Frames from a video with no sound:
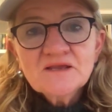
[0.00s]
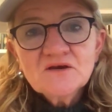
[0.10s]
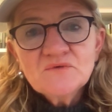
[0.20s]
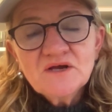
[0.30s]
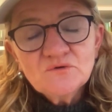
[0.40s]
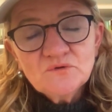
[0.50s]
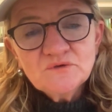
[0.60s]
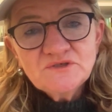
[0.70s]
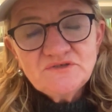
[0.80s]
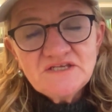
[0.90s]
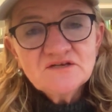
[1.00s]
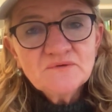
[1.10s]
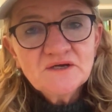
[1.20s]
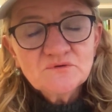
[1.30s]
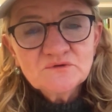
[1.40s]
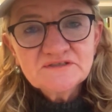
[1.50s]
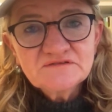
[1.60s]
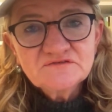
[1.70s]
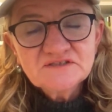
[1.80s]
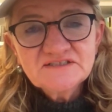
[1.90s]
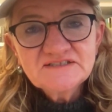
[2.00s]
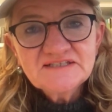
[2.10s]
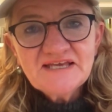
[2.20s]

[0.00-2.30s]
We are all unique, we are all different,